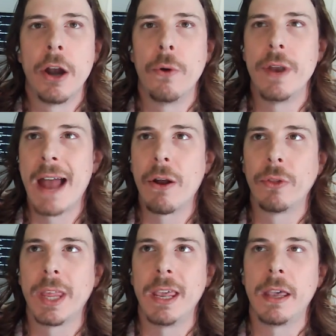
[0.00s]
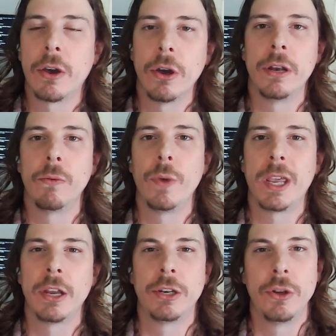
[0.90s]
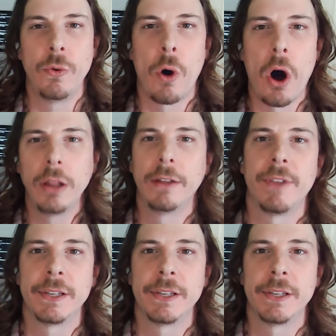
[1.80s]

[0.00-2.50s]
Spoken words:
not only could we do all